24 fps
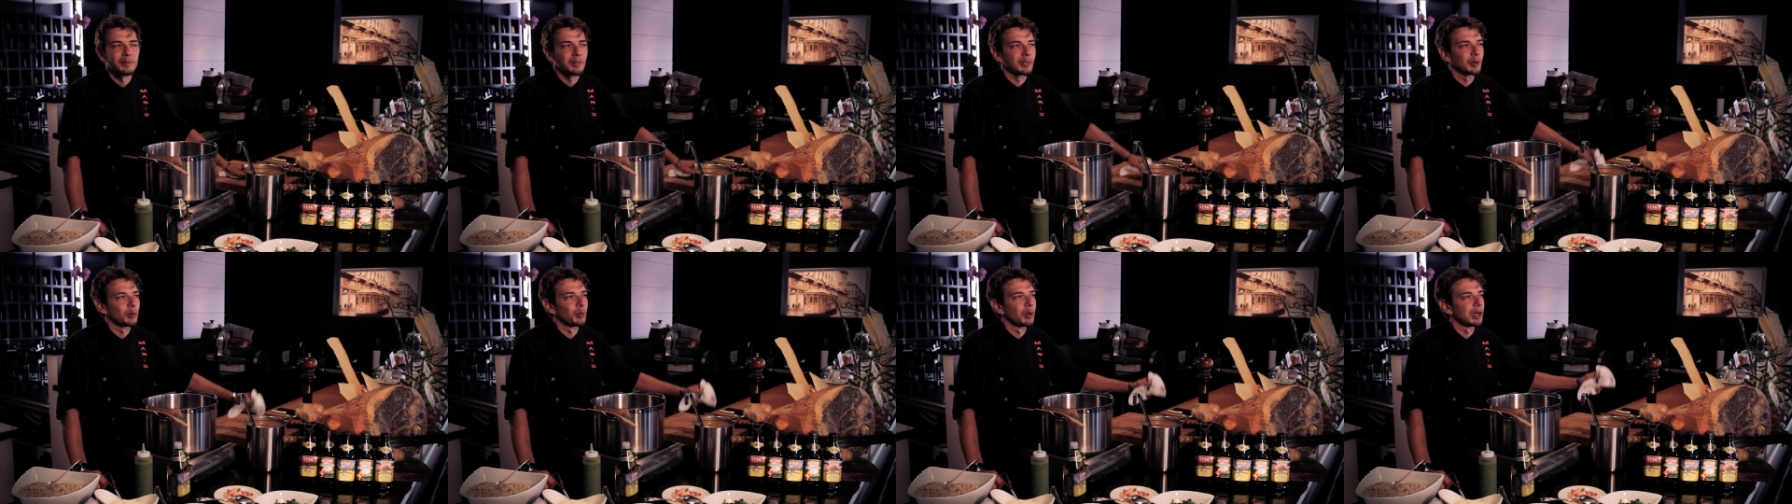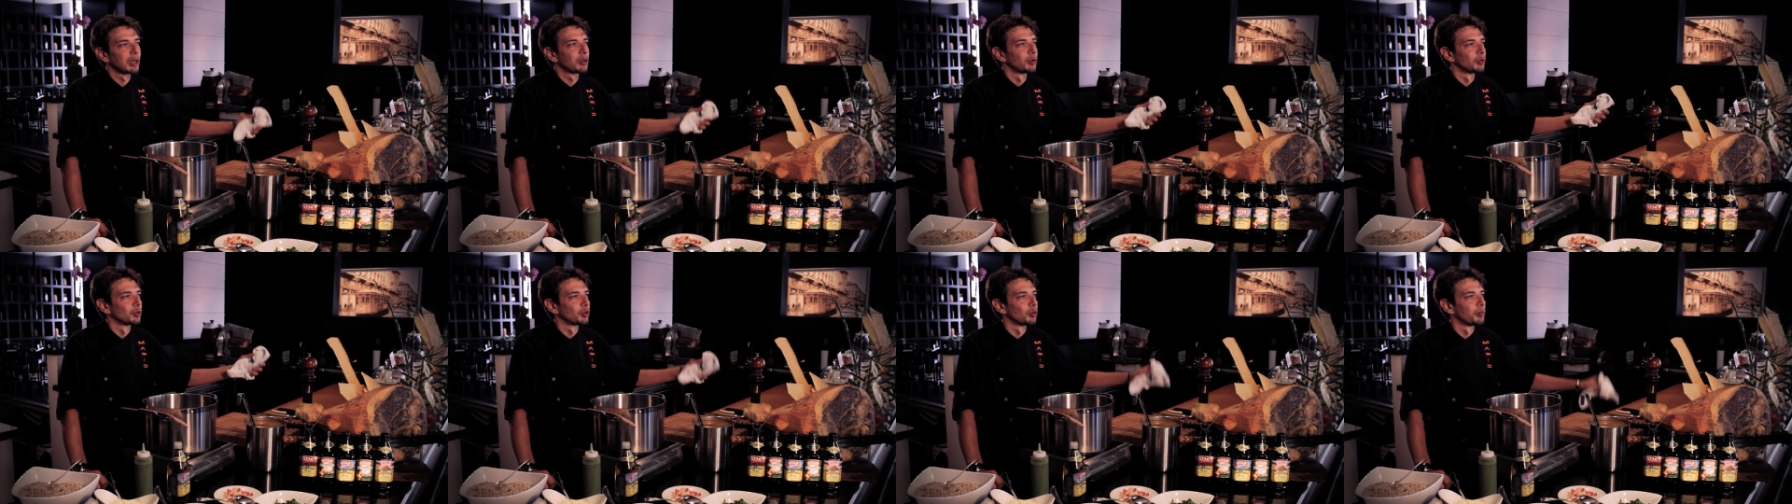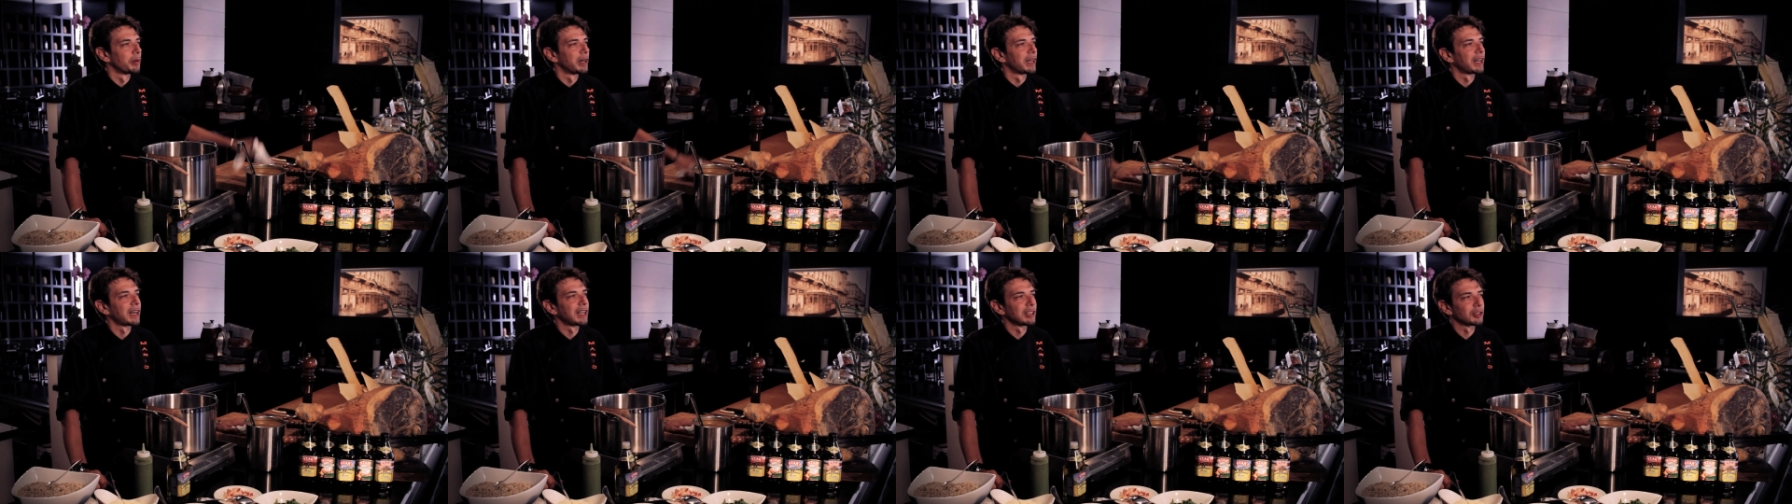Welcome to
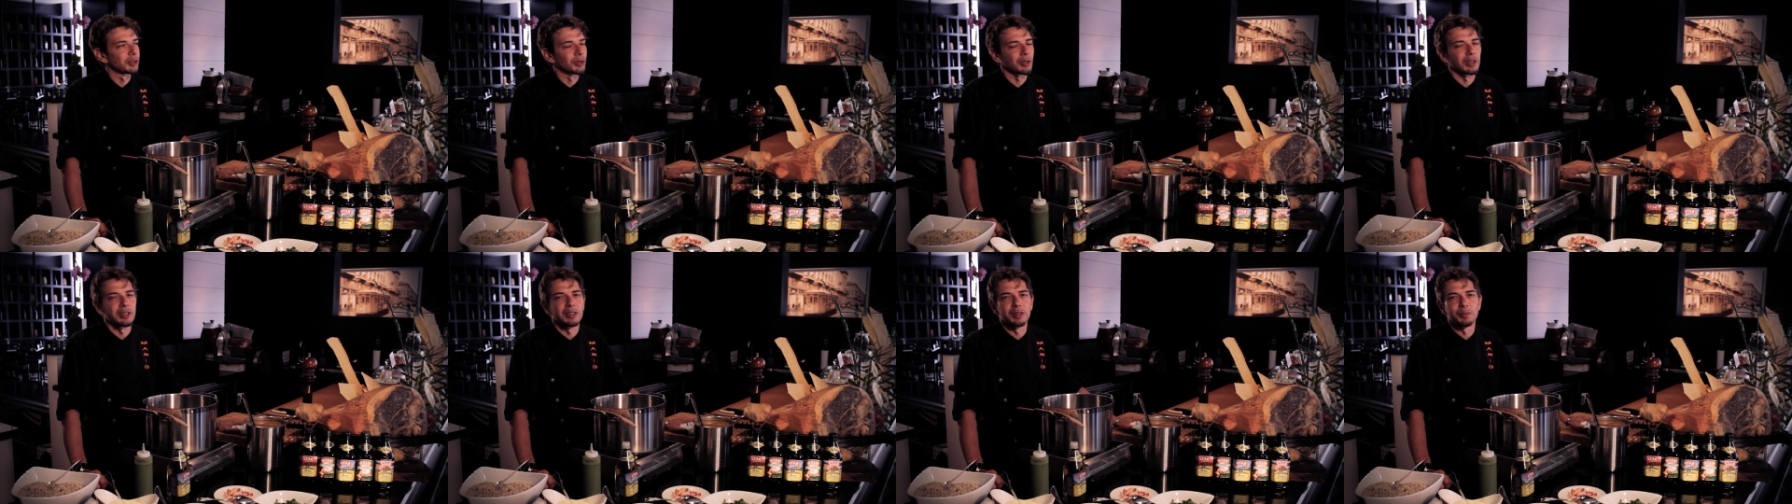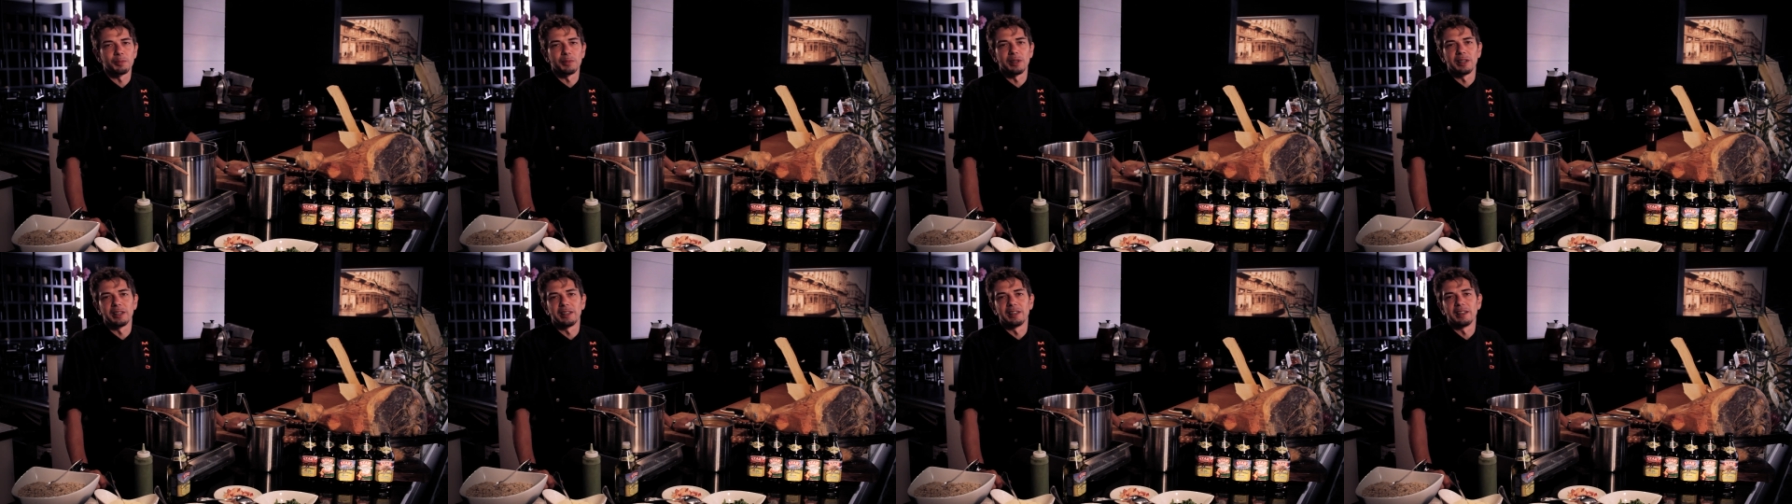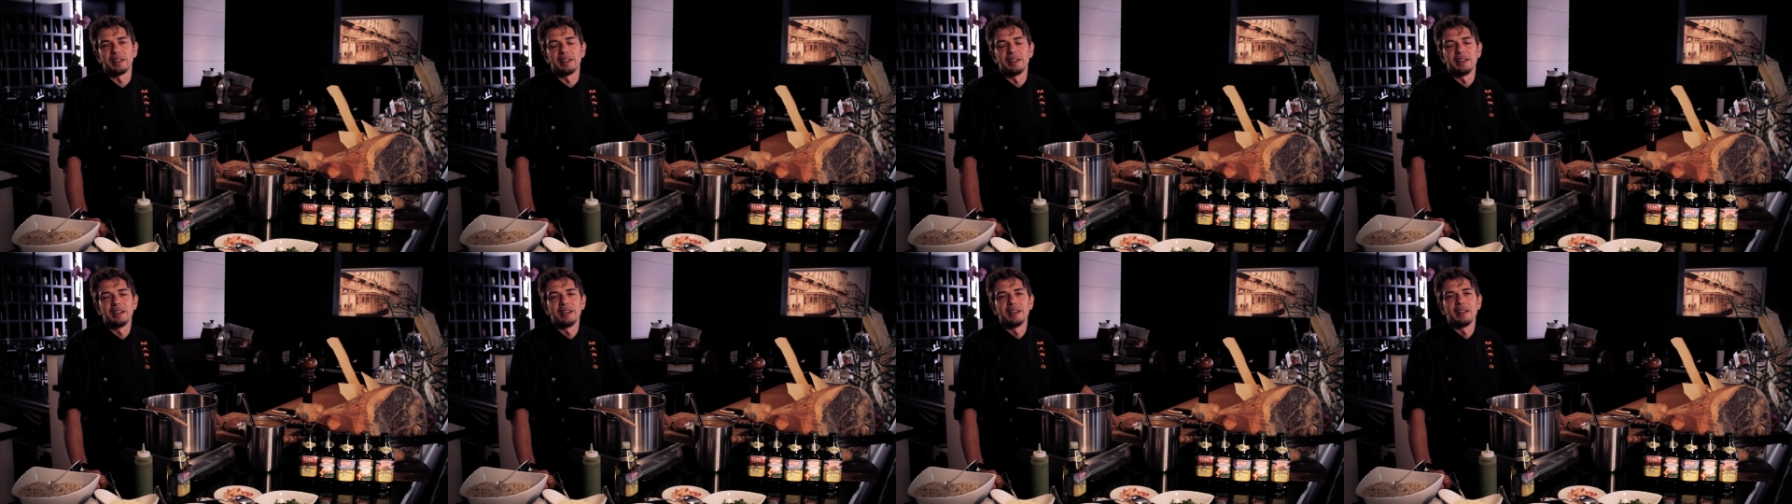my restaurant. My
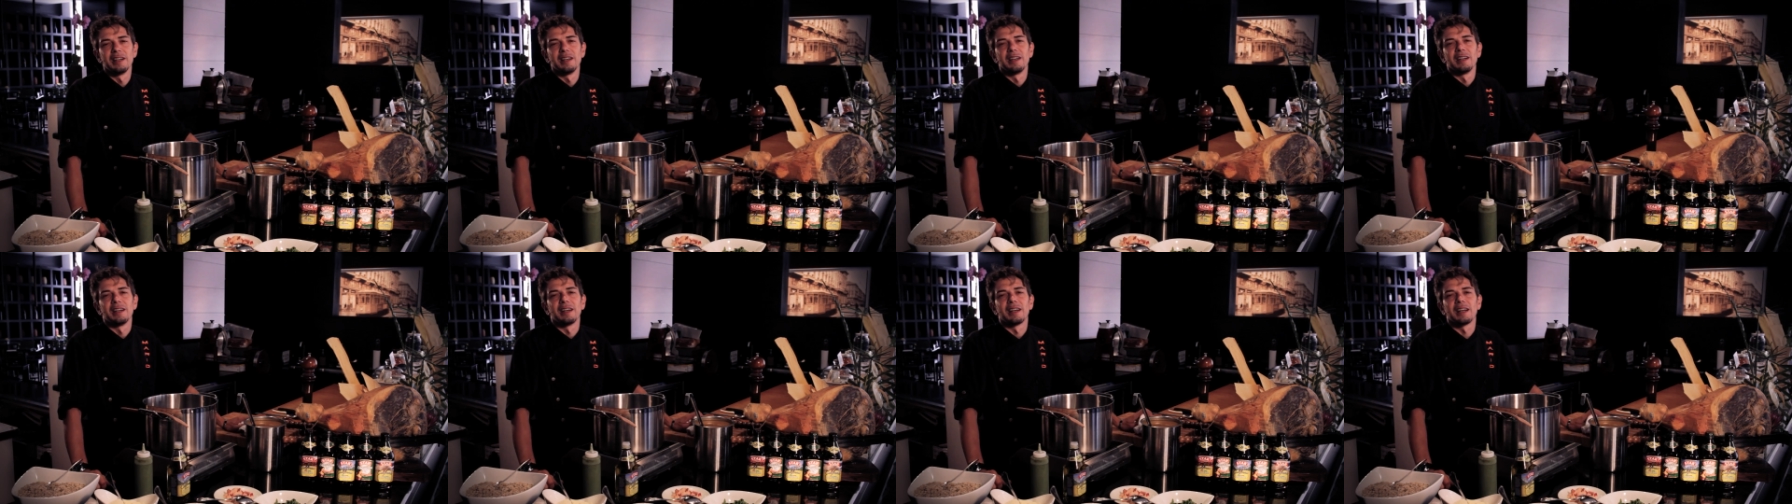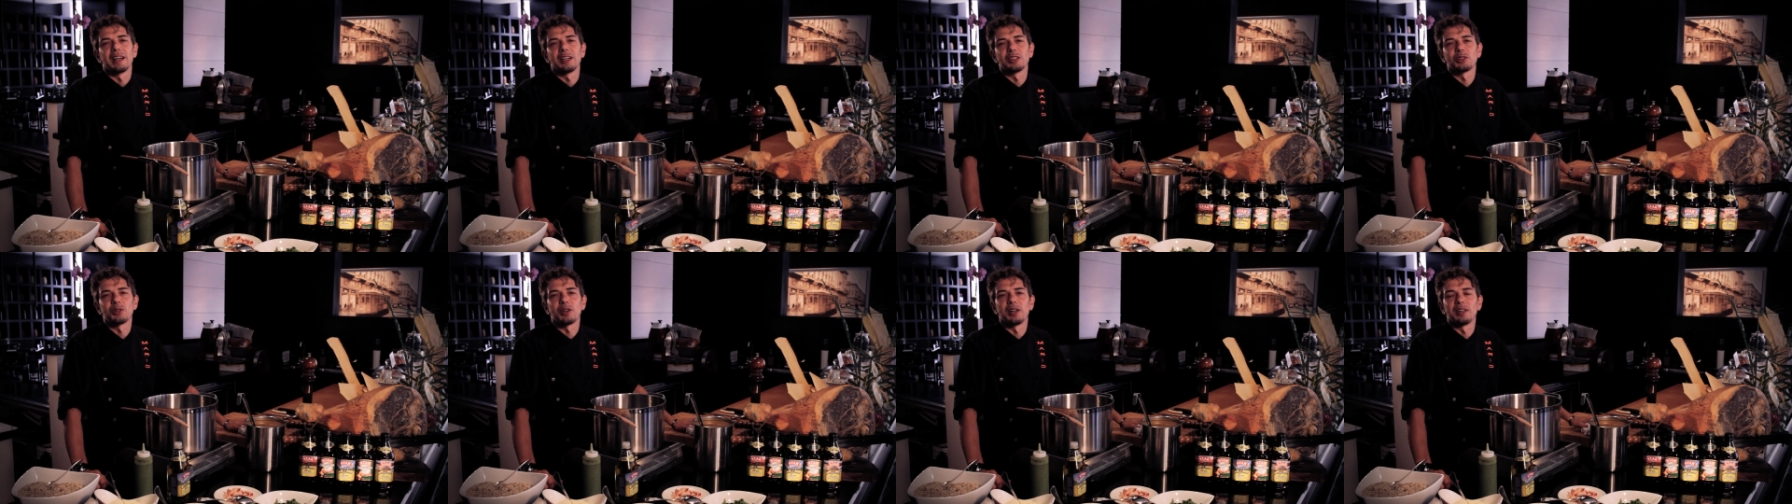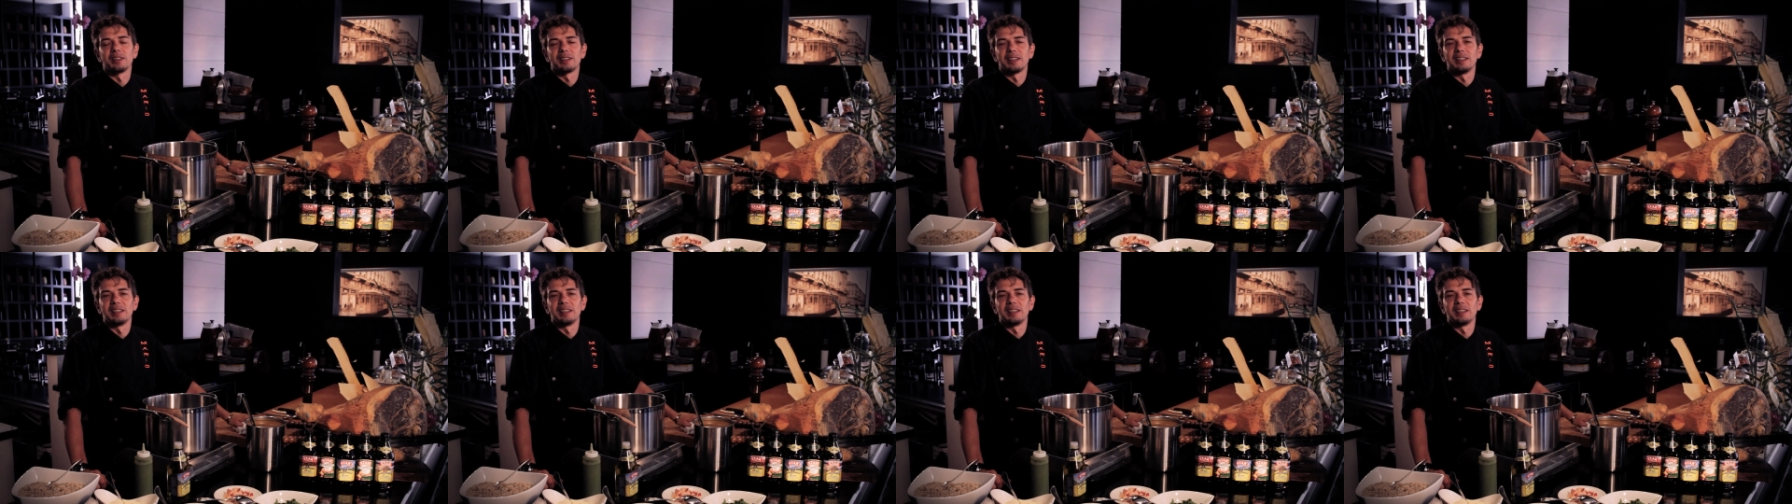restaurant